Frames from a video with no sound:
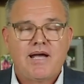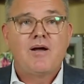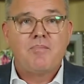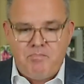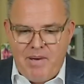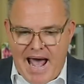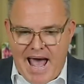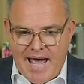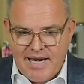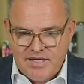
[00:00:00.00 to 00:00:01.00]
They're in
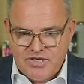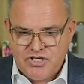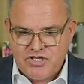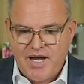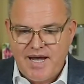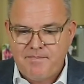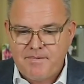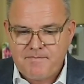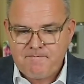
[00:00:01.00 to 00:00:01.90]
bad shape.